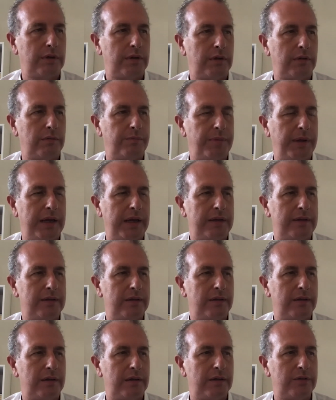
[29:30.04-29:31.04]
big
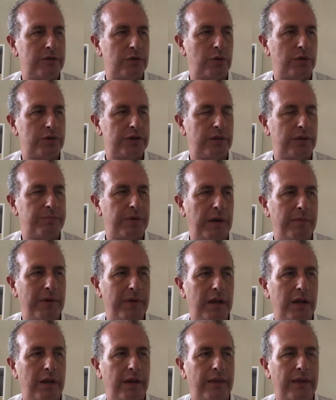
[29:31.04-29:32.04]
consortia,
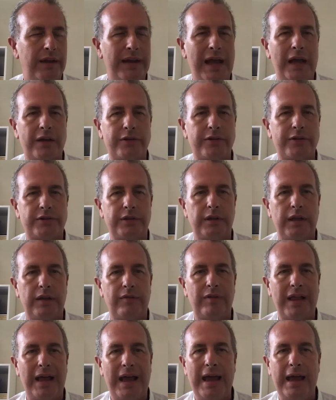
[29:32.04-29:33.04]
primarily on the national
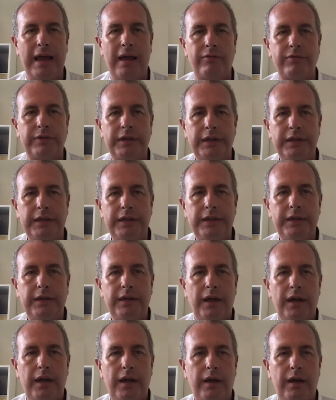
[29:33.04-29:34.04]
level, have
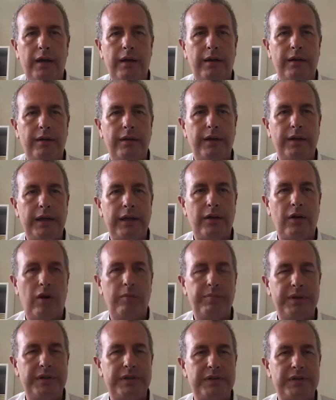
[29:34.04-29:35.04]
in our
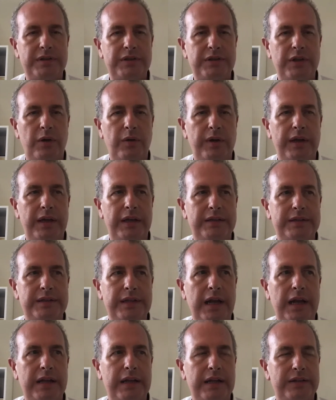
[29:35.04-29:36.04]
business. So it's
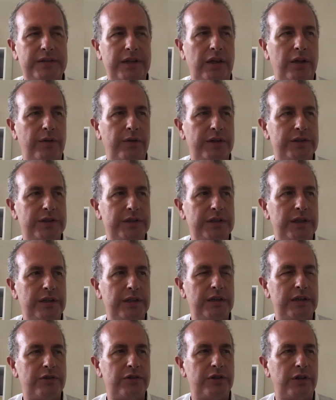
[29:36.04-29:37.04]
not an acceleration to
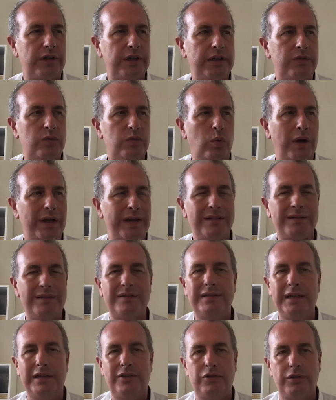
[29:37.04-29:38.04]
digital, it's what is
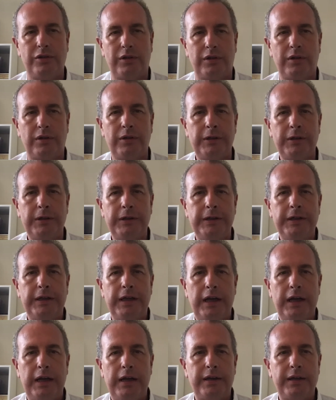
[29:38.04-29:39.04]
digital
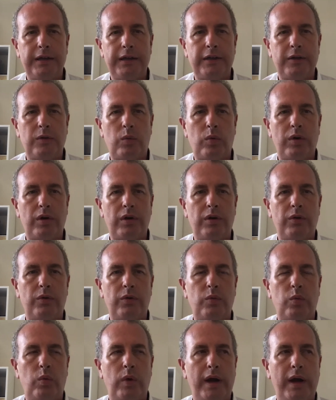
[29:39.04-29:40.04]
in a
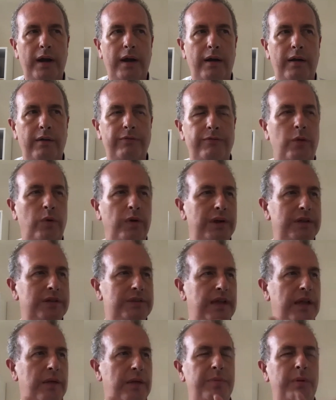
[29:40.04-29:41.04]
world where, for
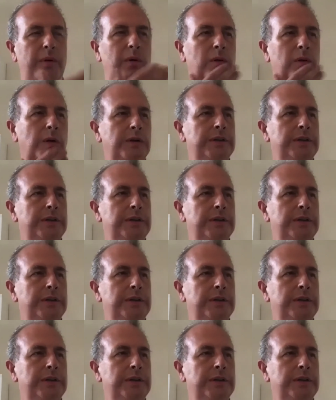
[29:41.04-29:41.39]
example,